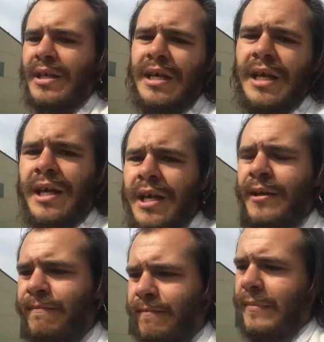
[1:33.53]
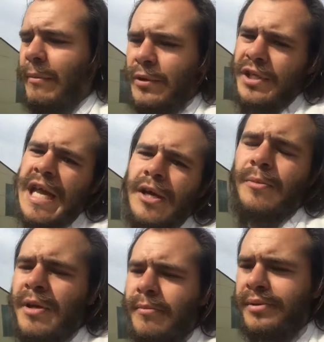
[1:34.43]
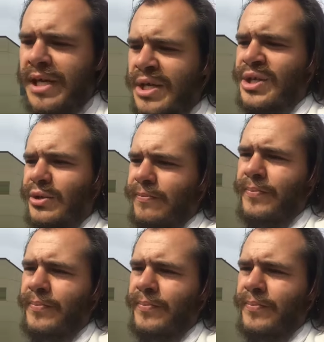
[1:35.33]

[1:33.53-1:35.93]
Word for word: and which that could be a plus.